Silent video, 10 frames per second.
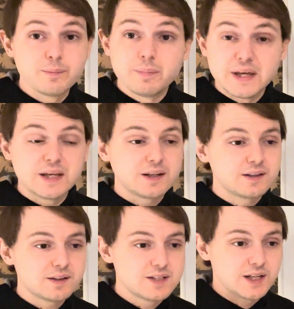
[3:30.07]
big
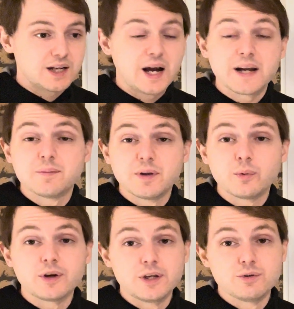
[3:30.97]
ticket item that
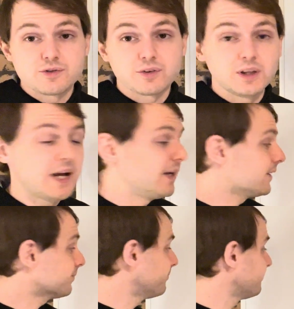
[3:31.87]
we use for lighting.